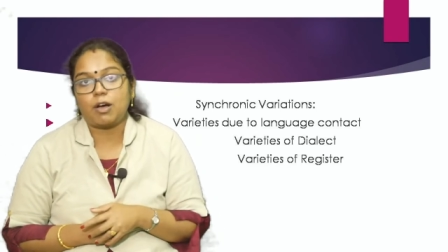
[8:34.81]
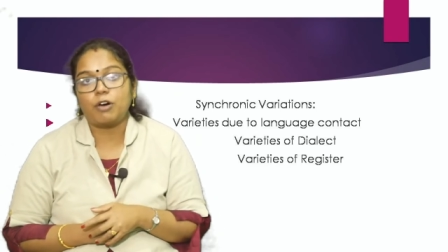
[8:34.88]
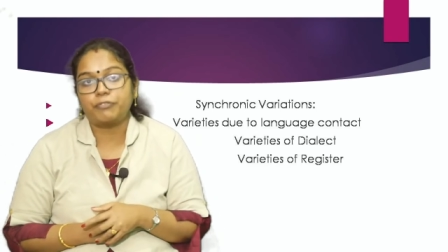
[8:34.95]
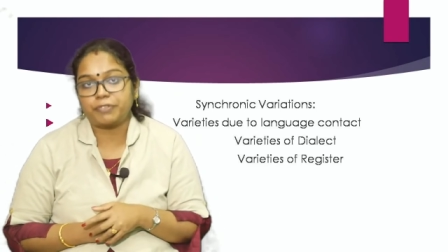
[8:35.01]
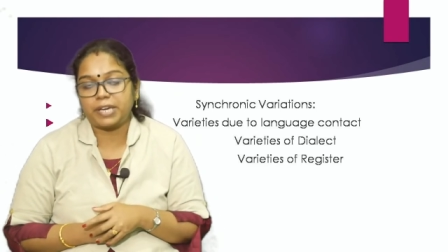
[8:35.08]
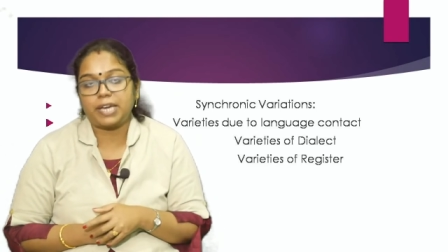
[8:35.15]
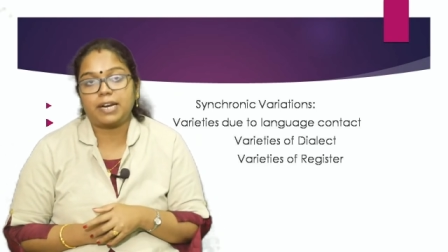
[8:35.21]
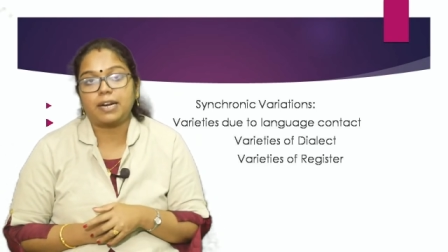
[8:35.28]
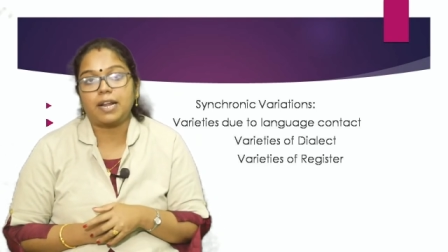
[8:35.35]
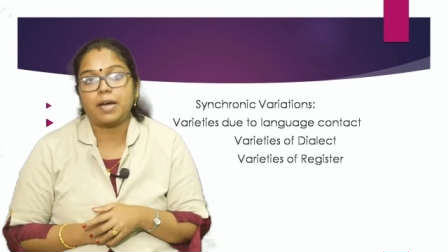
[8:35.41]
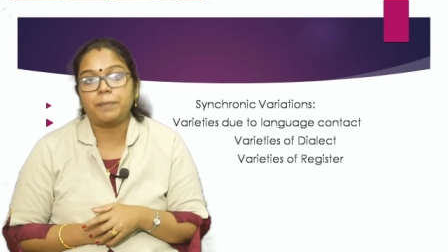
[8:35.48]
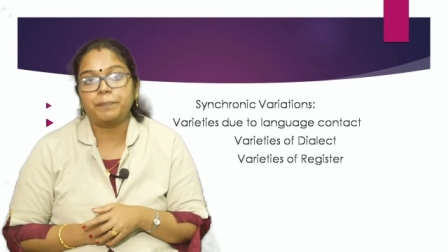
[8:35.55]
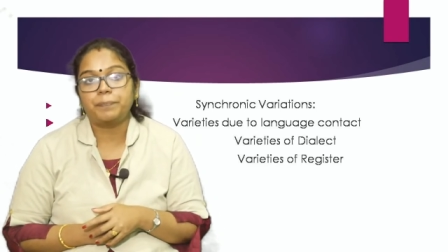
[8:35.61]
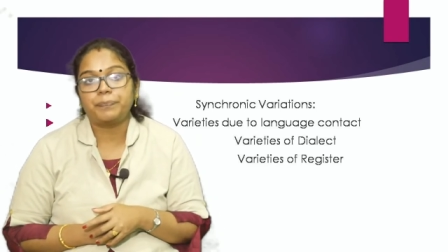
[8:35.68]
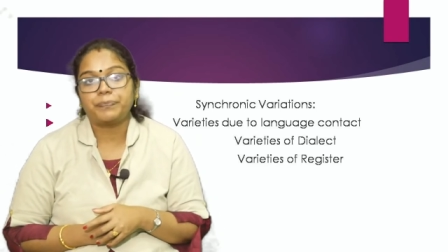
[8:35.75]
of
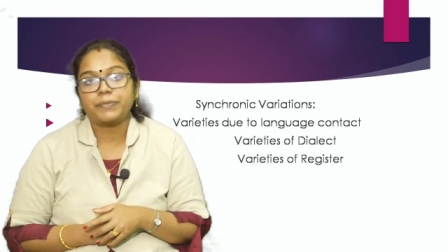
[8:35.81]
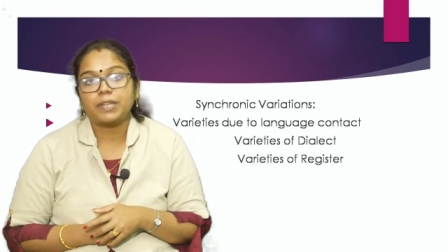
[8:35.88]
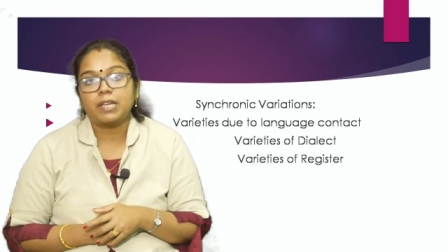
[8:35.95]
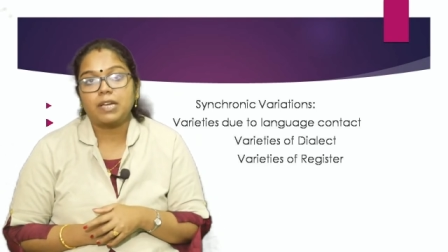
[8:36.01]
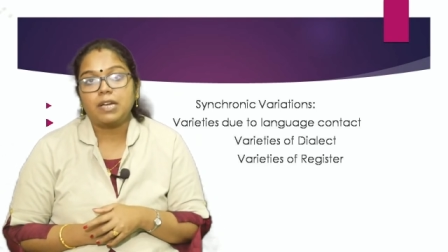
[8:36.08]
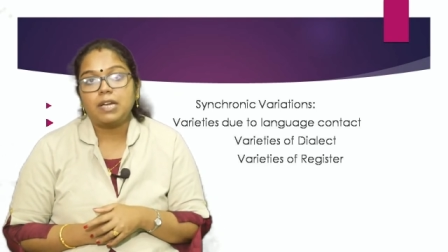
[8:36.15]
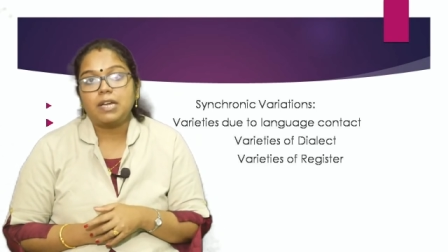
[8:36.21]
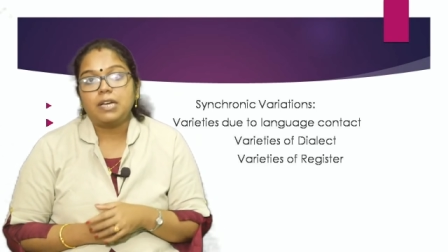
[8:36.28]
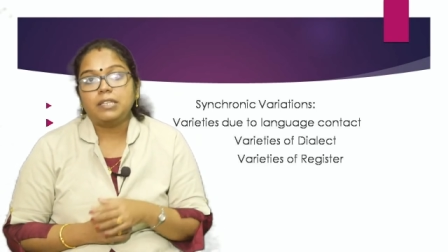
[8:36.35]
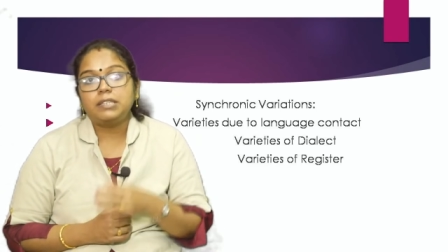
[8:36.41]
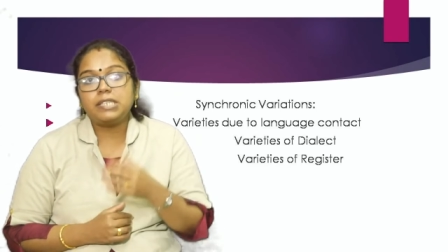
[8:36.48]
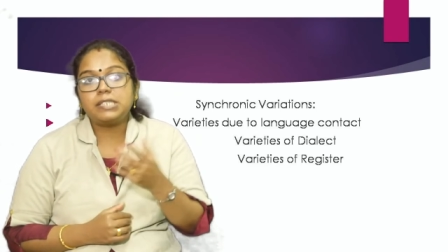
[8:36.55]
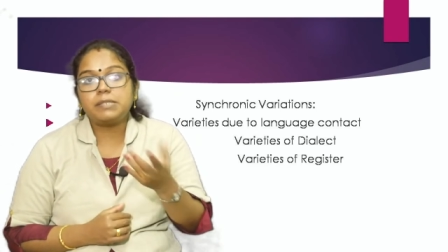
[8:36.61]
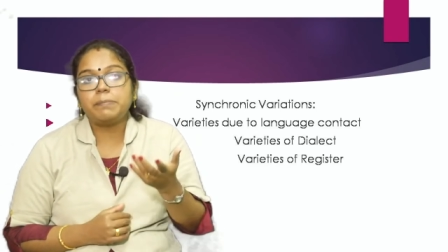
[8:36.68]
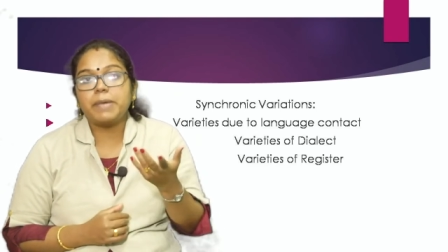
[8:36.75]
Kerala.
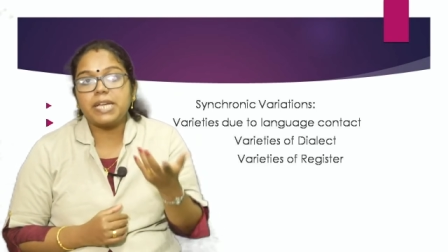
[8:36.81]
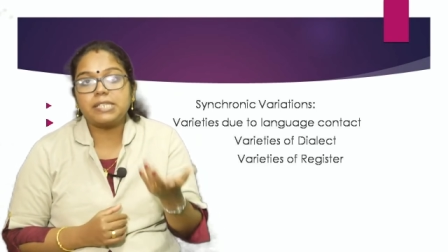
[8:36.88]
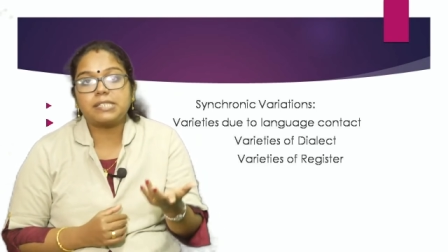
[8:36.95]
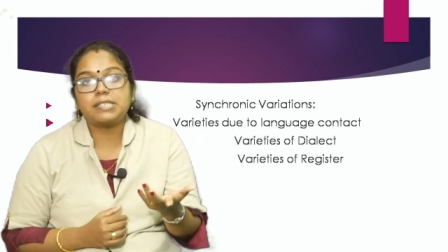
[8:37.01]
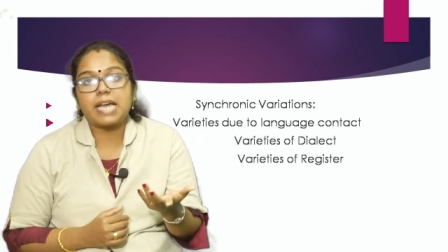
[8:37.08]
This means